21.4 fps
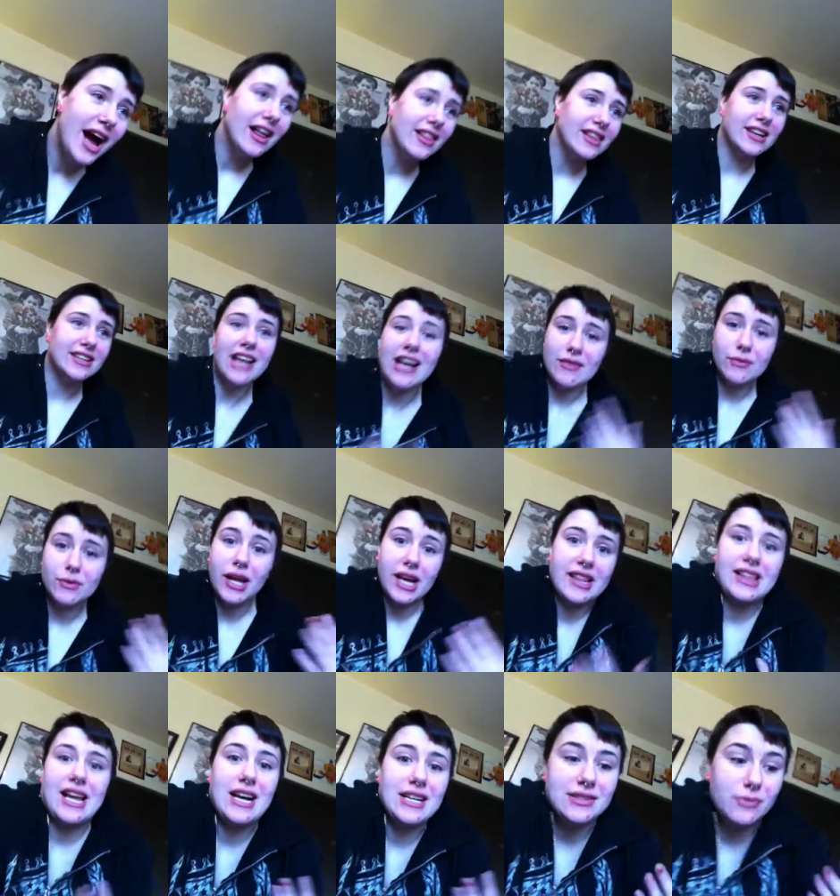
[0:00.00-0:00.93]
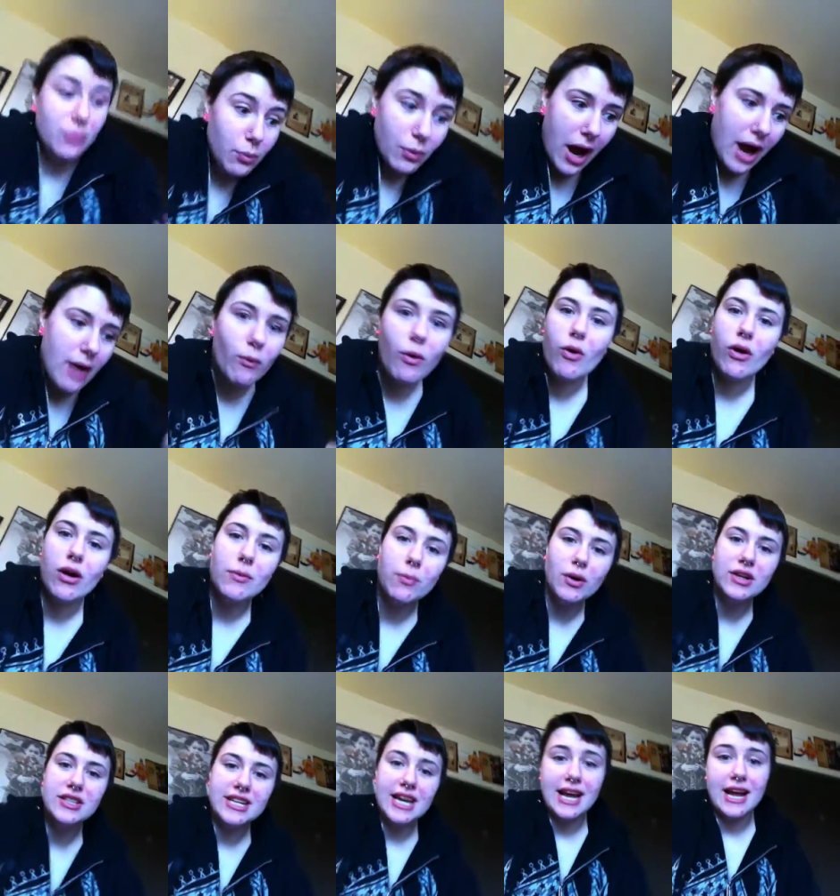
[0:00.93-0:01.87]
Like that, like that's, I woke up
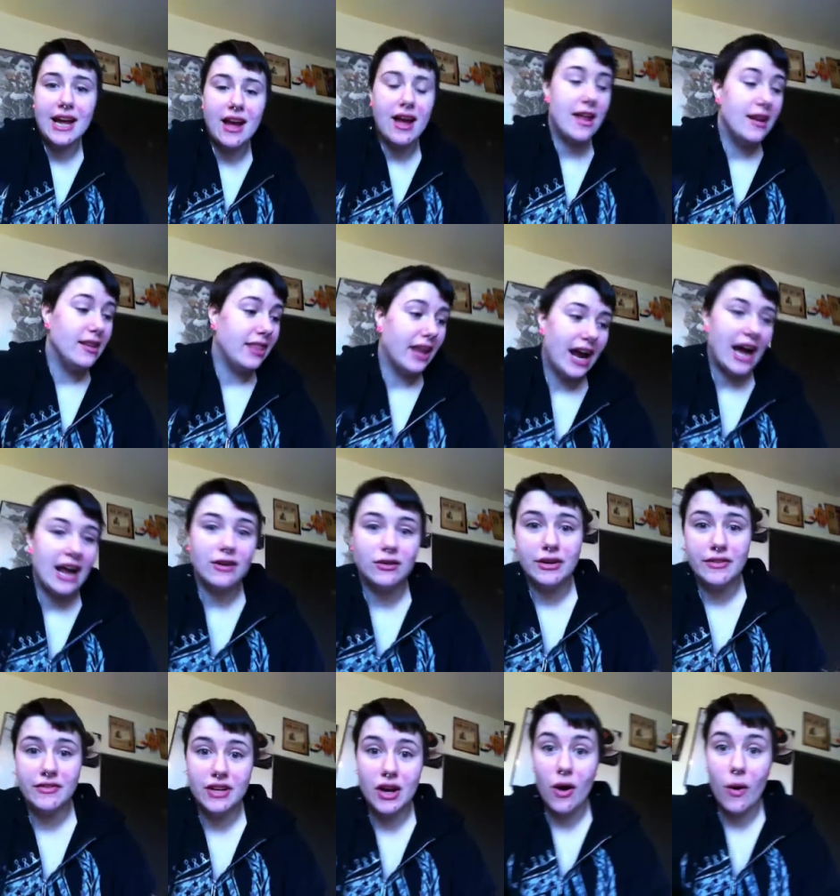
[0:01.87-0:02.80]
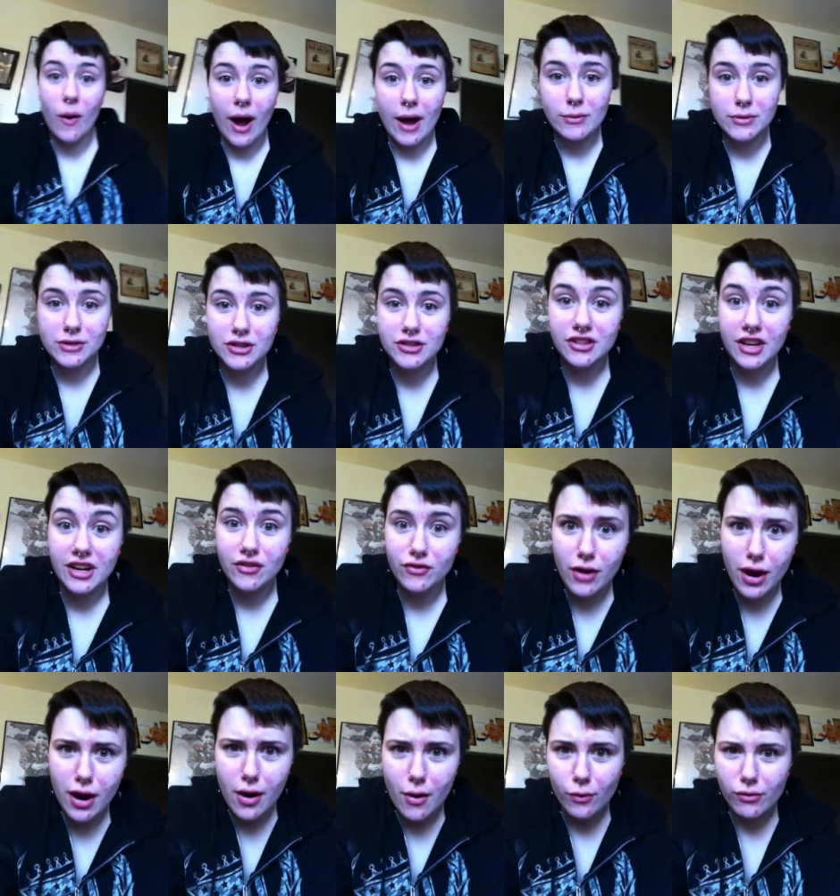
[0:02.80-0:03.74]
one day and like, I don't even know. I was just like,
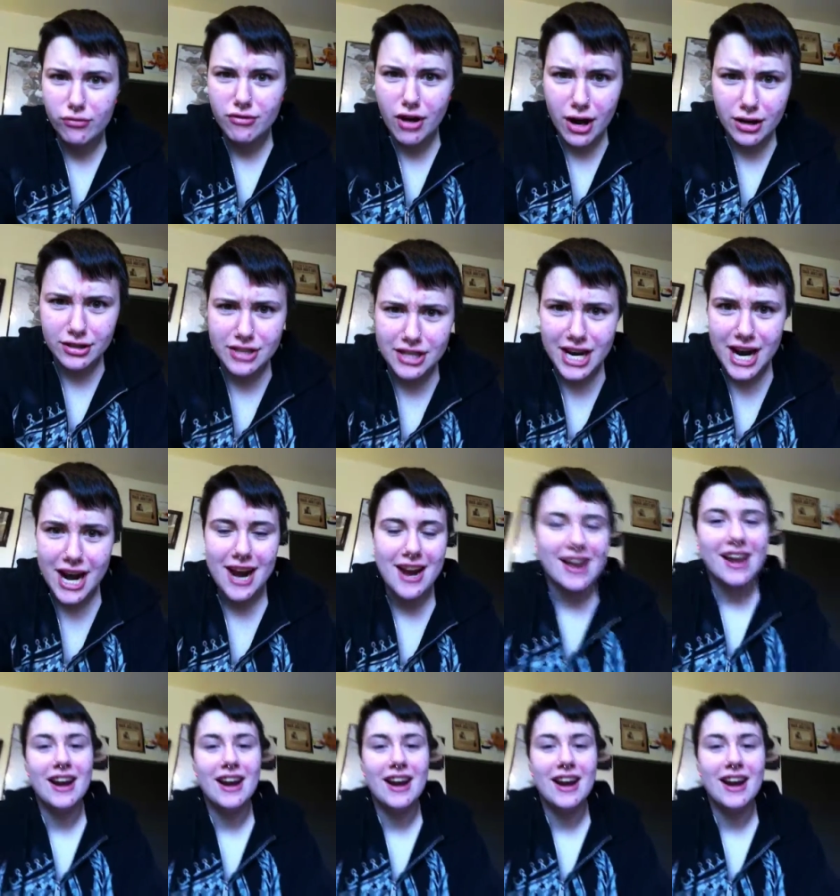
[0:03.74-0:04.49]
no, not today.